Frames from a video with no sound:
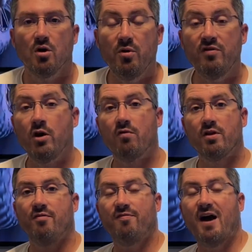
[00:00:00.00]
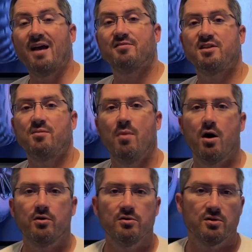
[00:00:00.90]
moving over to the 5-seat
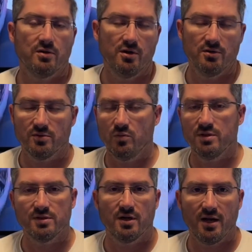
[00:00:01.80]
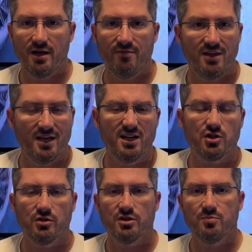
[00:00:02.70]
models, or those ones that are going to give you the
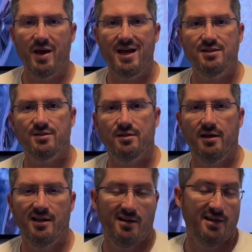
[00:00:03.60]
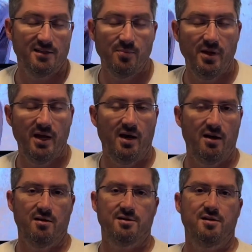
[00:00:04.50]
additional space, and to me, I
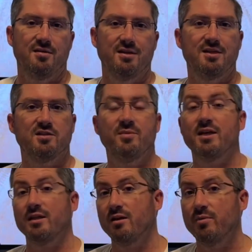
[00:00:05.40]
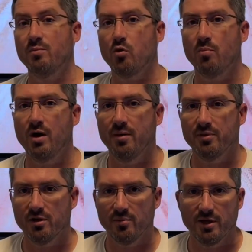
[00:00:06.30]
honestly think these will be a little bit more
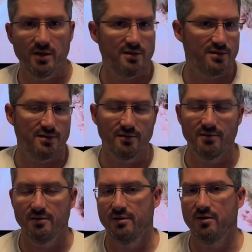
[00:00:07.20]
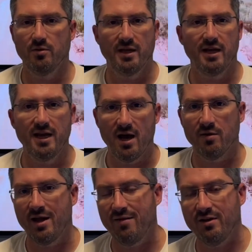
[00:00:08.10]
popular because, getting out and
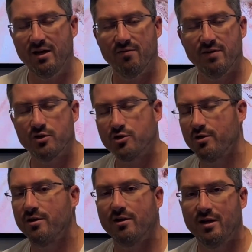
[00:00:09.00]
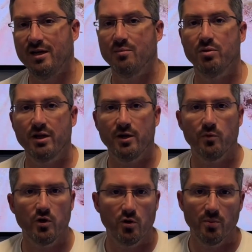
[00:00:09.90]
having an adventure, you're going to need plenty of
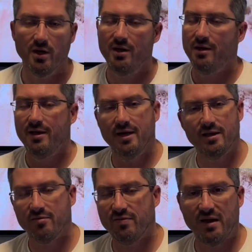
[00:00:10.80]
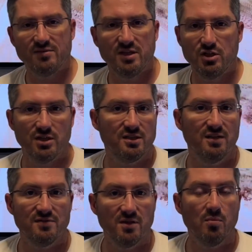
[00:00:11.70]
room, and the 5-seat just
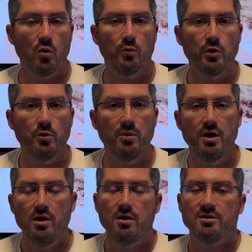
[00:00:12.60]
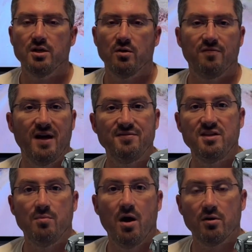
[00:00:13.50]
gives you more room. So the 5-seat
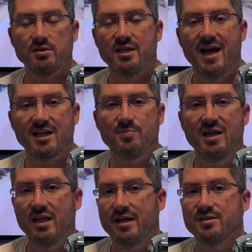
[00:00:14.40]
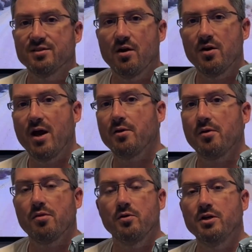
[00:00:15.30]
models in the XP line start out at
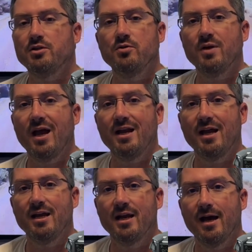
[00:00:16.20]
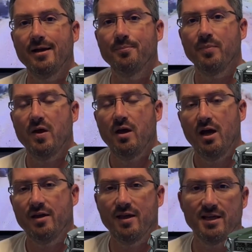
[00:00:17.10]
$32,999,
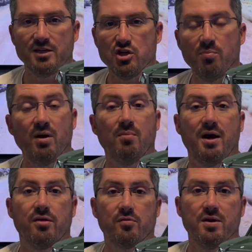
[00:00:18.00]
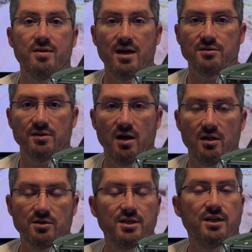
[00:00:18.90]
and then they jump up by
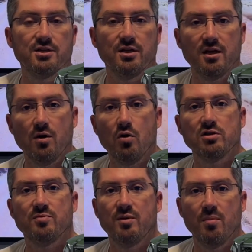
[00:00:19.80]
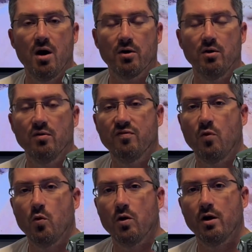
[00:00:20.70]
$3,000 to get you to the Ultimate model
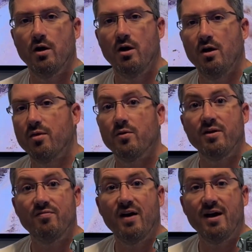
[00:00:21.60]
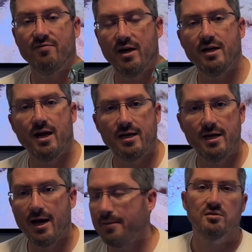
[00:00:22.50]
for
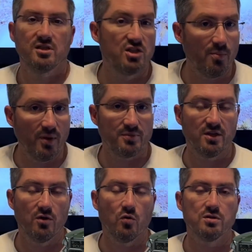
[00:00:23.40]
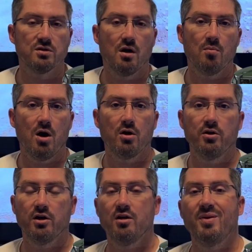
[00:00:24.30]
$35,999. To jump up to the North Star model,
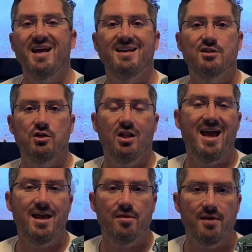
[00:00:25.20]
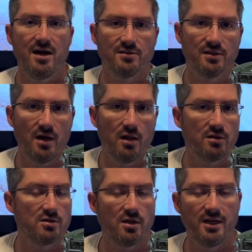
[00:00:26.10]
you're going to pay an additional
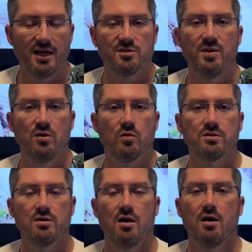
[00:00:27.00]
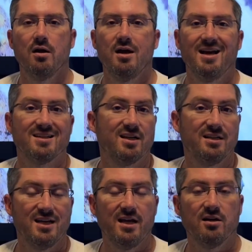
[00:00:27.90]
$8,000 on the XP North Star. It's going to
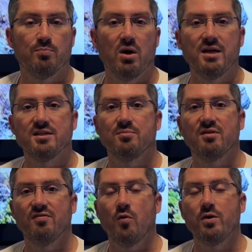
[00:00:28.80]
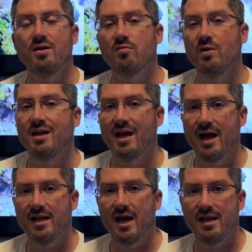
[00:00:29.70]
take your price up to
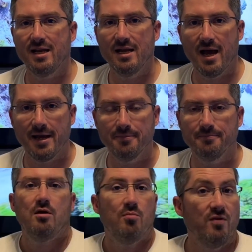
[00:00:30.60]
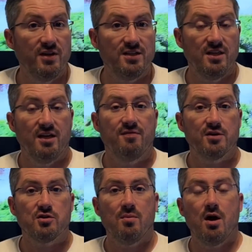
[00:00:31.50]
$43,999. Moving to the
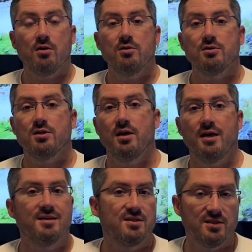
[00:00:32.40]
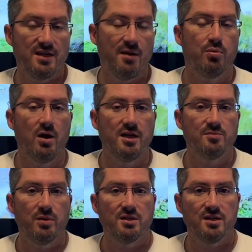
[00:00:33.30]
adventure models, it's the same price
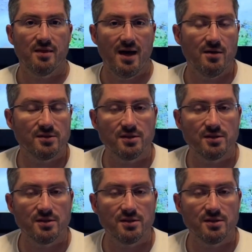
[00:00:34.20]
plus $1,000.